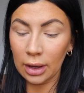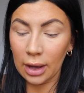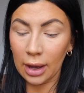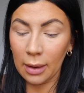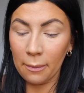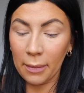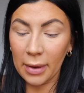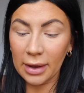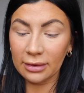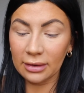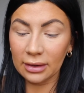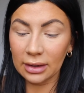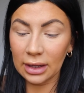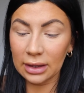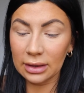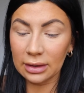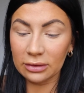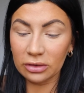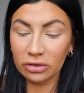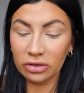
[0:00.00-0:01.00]
And
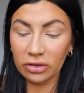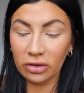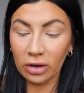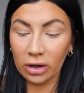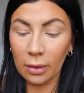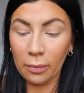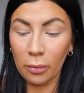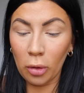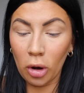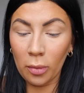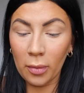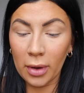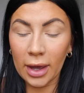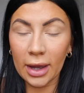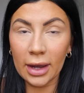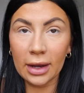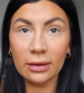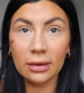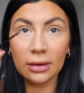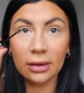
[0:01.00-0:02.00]
basically this is just like a
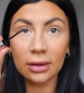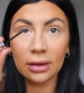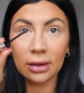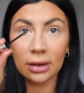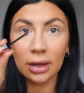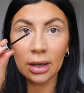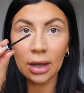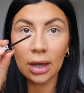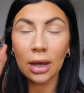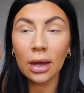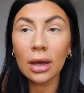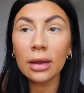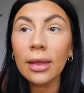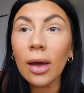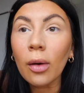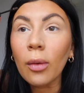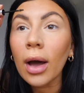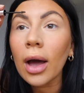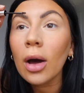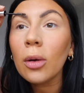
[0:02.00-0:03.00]
pomade
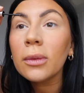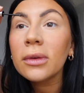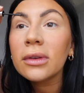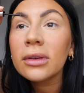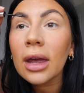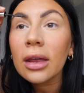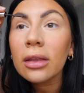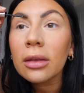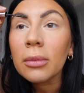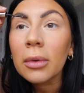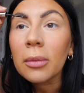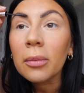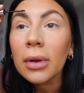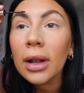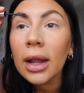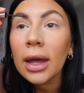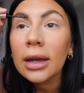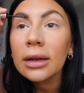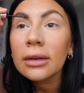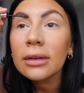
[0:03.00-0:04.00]
that will help set them in
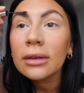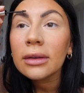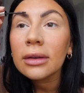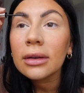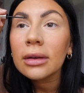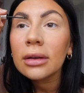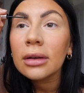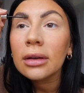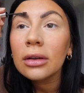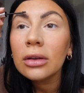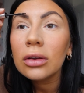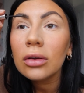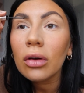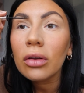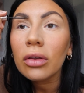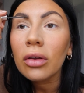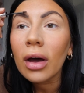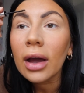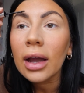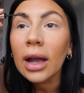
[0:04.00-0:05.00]
place.
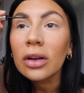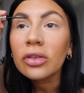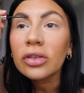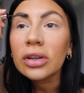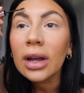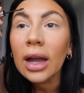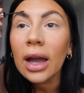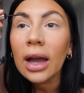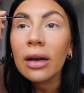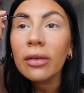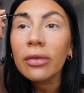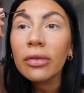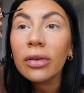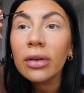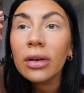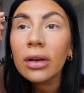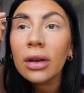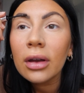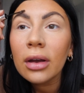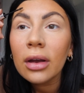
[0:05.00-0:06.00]
Not that I actually have
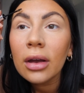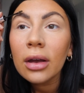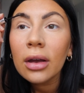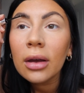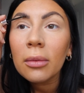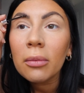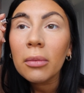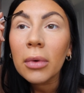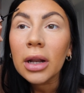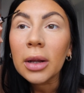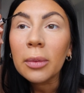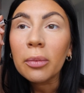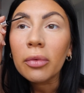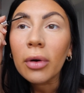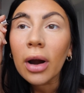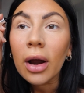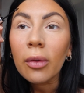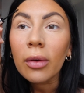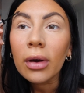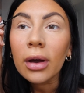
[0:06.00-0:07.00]
many
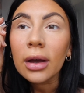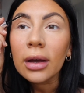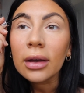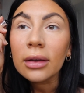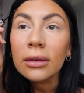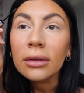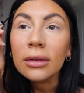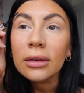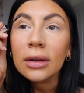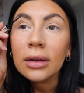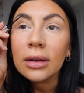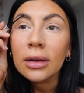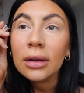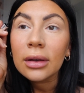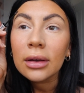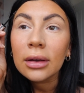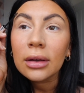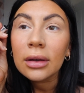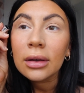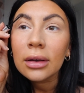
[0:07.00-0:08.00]
brow hairs
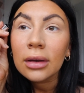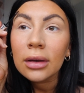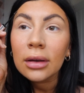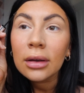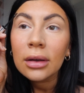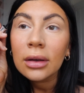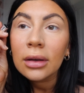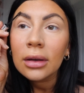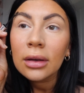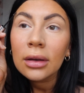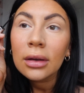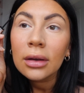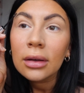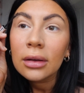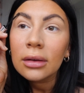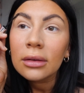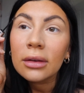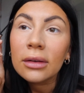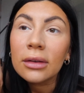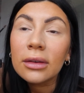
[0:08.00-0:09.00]

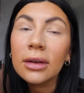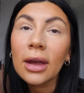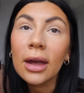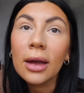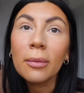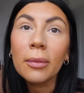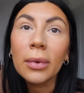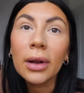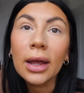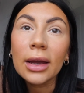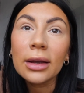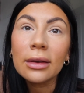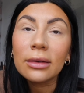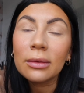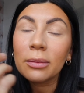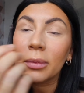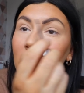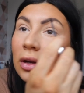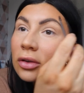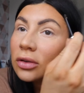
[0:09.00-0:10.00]
to set in
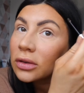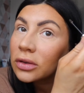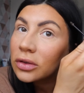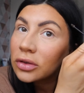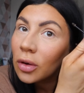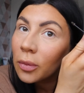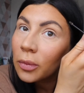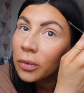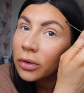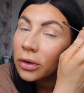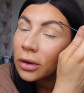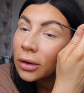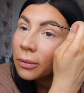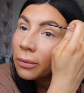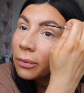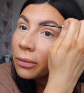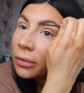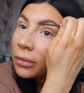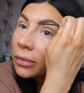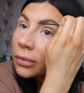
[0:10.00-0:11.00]
place, but it just stops
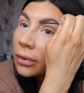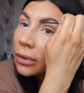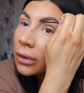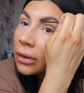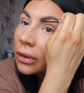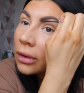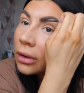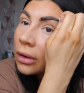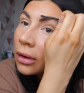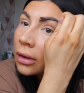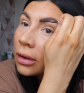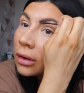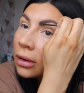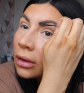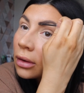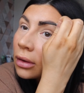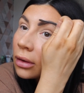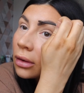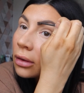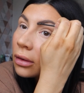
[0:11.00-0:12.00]
them
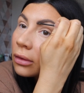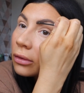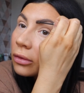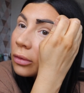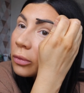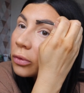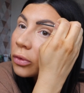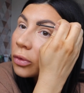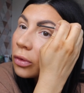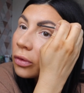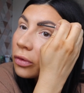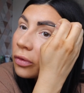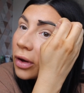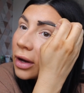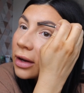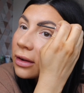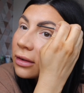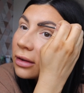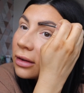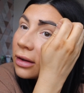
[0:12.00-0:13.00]
from sort of
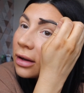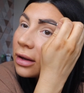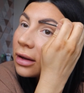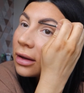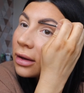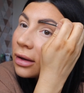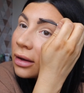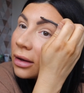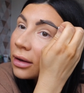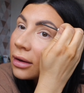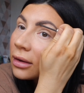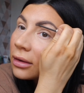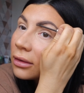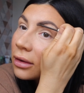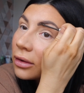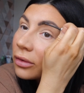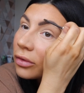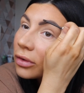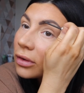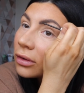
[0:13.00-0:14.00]
facing
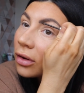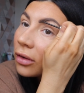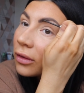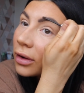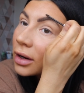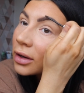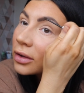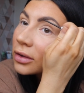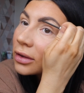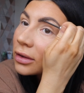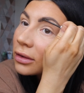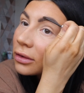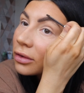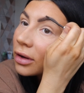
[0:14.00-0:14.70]
different directions